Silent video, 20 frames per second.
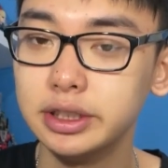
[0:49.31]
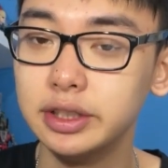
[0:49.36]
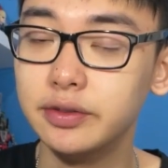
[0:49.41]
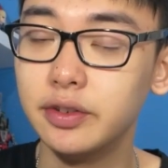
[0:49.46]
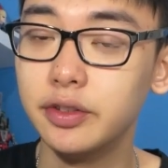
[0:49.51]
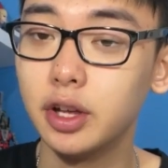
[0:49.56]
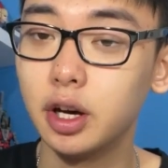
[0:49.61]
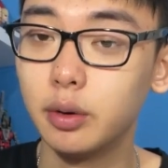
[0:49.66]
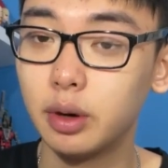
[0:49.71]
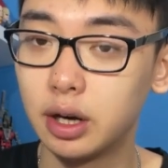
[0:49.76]

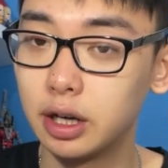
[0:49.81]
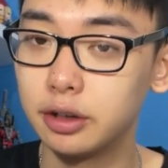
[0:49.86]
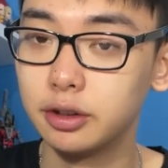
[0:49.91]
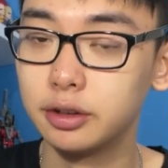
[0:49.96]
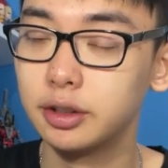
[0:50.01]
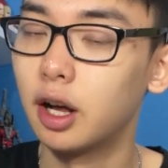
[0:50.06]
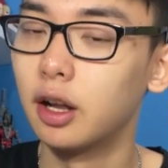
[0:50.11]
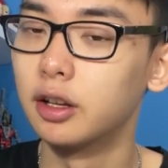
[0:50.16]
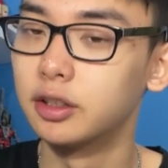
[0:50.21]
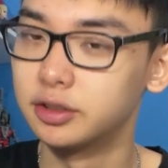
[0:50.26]
even though
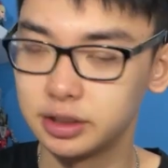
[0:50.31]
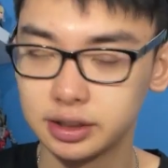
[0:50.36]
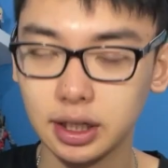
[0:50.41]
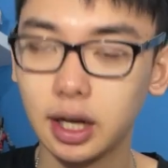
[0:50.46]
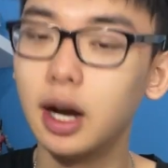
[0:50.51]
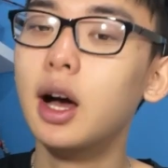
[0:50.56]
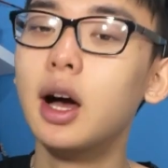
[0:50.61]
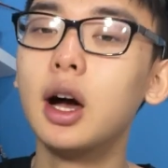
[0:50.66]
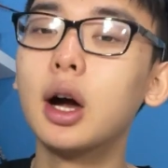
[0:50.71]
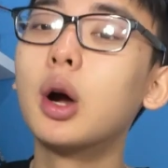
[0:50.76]
$100 is
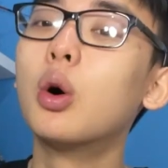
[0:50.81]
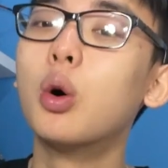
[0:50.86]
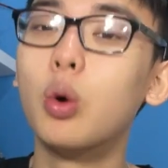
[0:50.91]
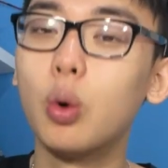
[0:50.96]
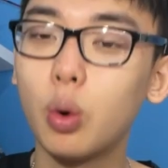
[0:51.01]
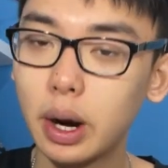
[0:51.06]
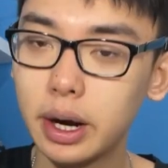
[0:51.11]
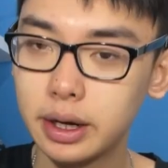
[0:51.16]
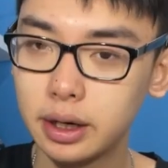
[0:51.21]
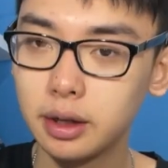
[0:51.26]

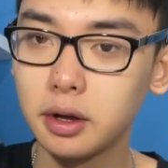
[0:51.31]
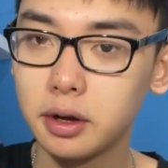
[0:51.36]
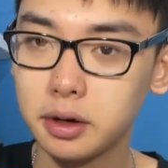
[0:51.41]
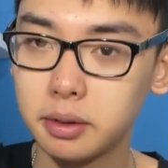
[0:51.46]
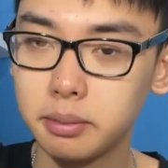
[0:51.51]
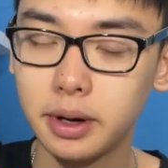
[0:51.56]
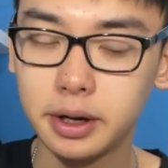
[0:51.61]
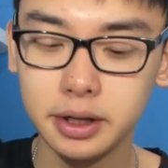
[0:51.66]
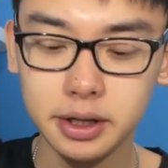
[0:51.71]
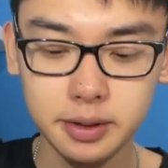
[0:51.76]
quite a lot
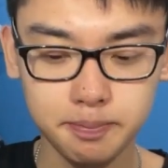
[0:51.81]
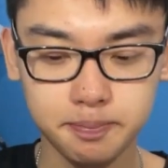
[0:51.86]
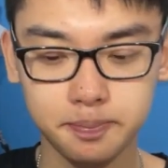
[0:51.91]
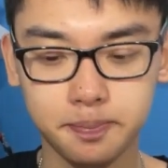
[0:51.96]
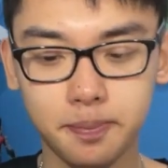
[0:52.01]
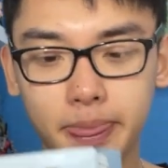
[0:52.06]
of money.